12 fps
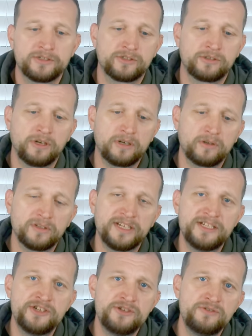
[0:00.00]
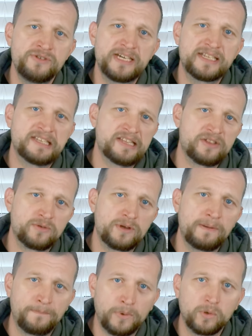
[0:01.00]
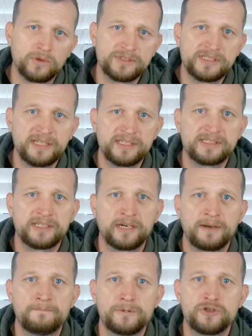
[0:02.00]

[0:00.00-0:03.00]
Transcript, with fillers: So not only do you get the three ports this time,